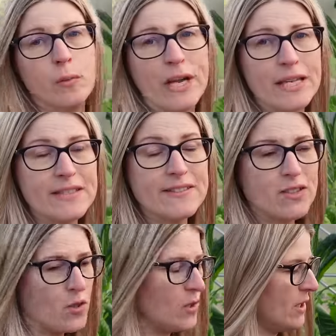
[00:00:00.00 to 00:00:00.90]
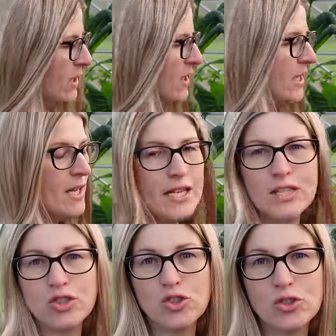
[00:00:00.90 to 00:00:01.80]
the way, so
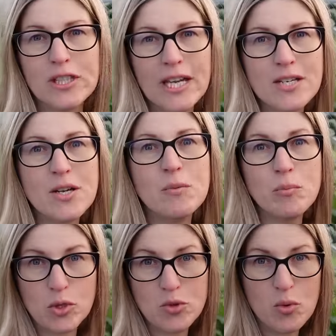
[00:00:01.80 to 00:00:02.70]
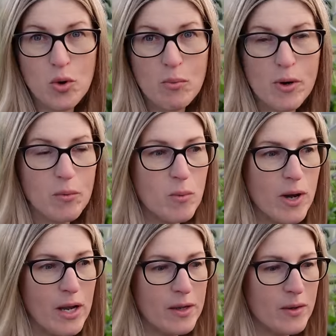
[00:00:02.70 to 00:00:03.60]
it should get much warmer and
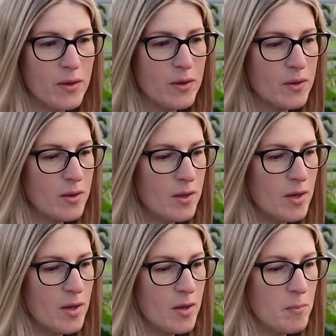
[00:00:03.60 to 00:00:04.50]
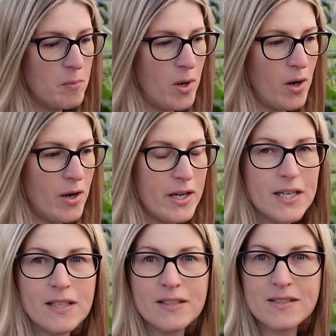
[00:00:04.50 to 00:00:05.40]
milder
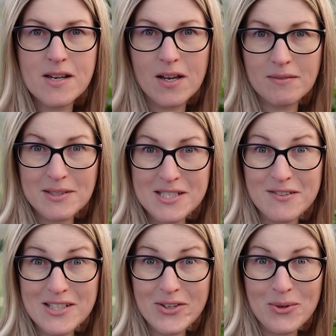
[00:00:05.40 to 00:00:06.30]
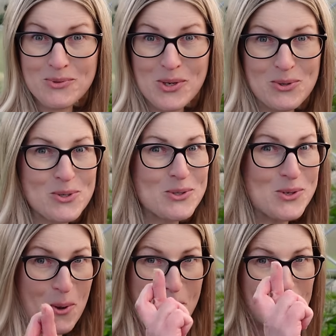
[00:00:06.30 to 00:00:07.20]
by the time this video comes out.
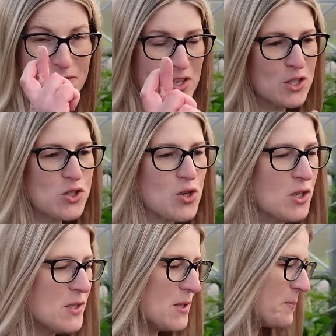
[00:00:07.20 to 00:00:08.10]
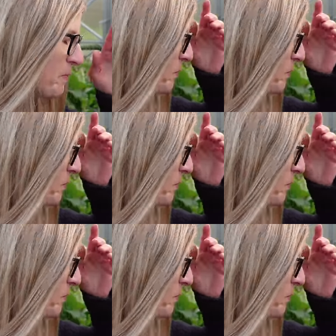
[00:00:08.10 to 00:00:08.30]
So fingers crossed.